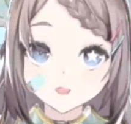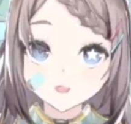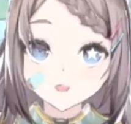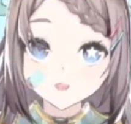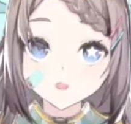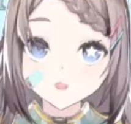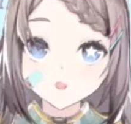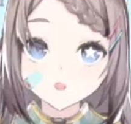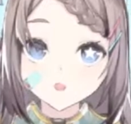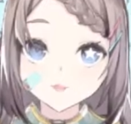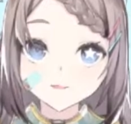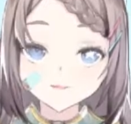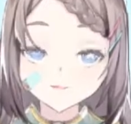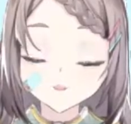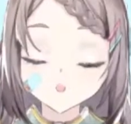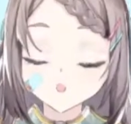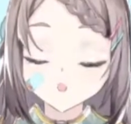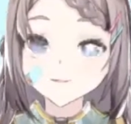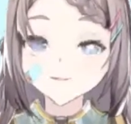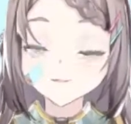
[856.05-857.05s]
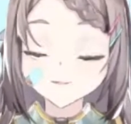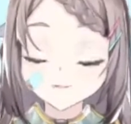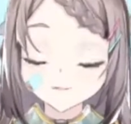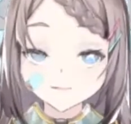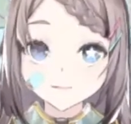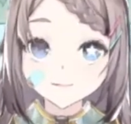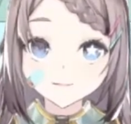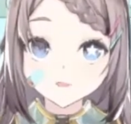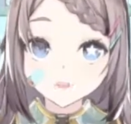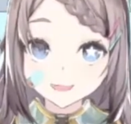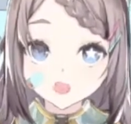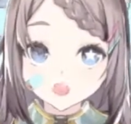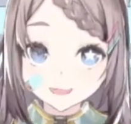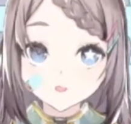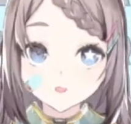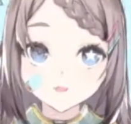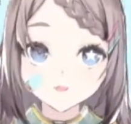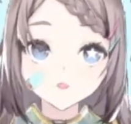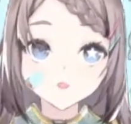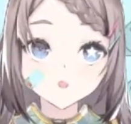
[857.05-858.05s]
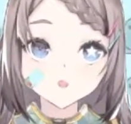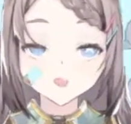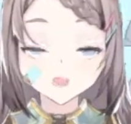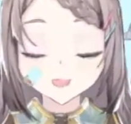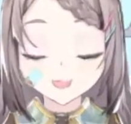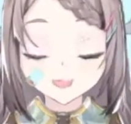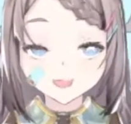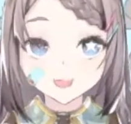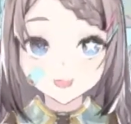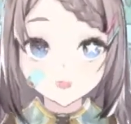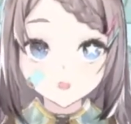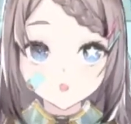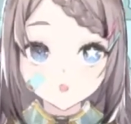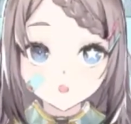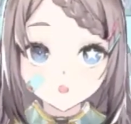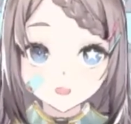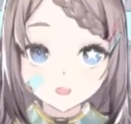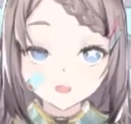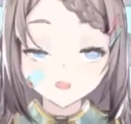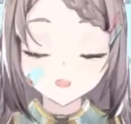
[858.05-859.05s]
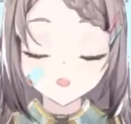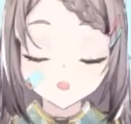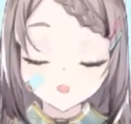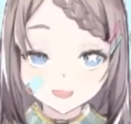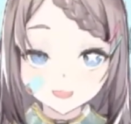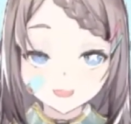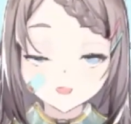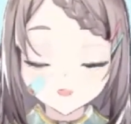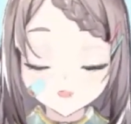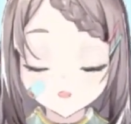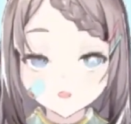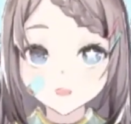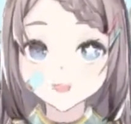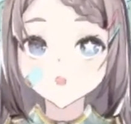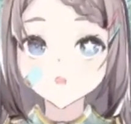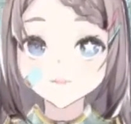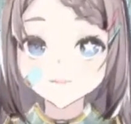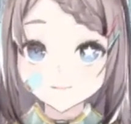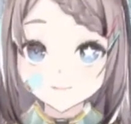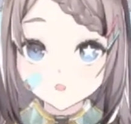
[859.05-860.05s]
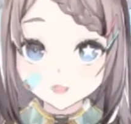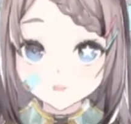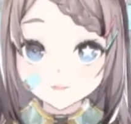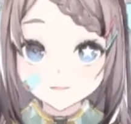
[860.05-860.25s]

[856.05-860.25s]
will want to handle the SSH request.